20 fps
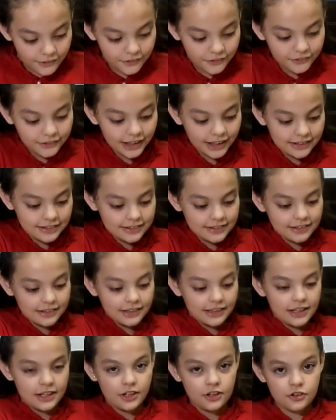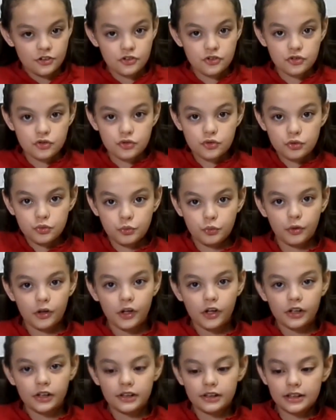so next is
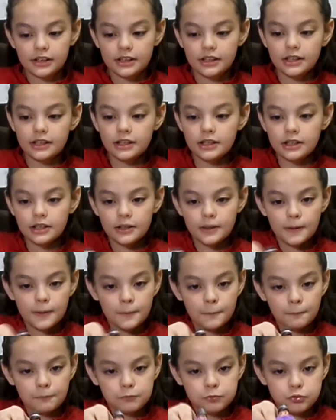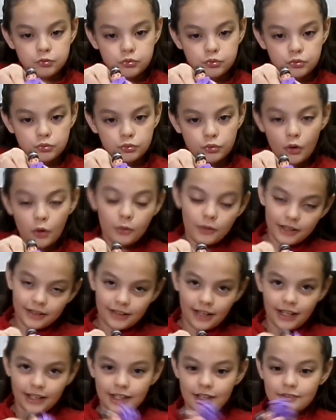Twirlie. Oh wait,
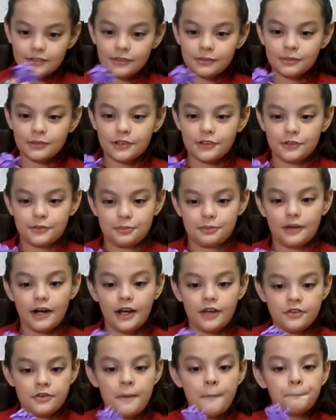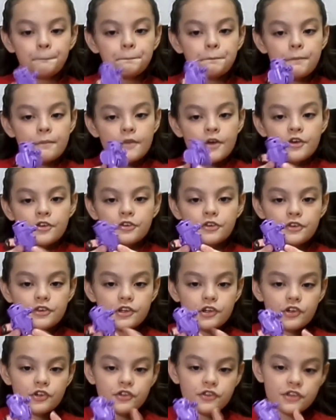I gave up with the surprise. So
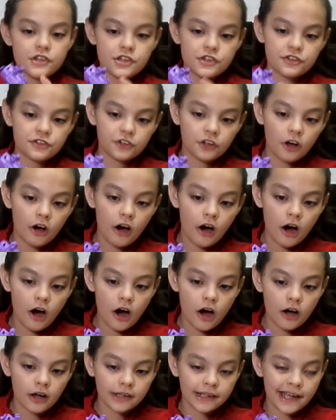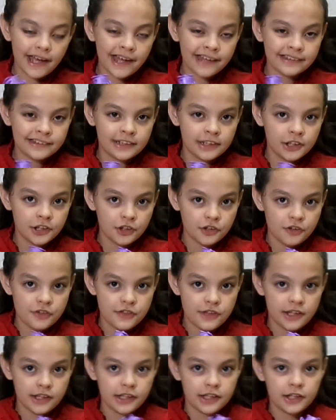there's this cog and gear
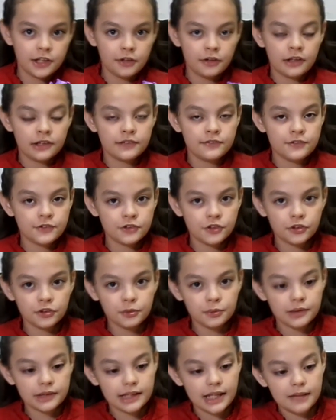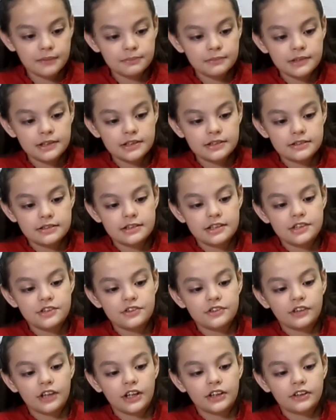thing here, and if you don't know what that means, this
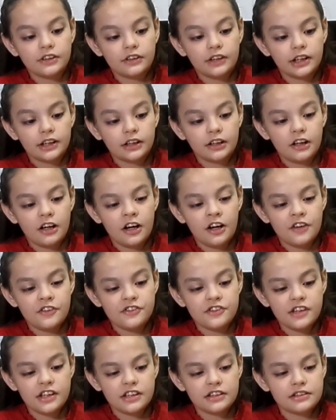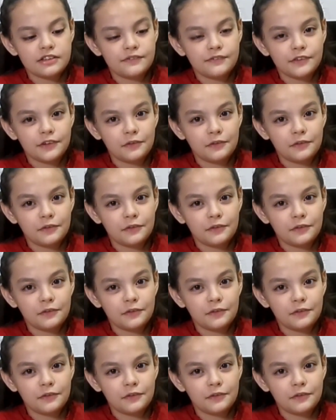is kind of like a scientific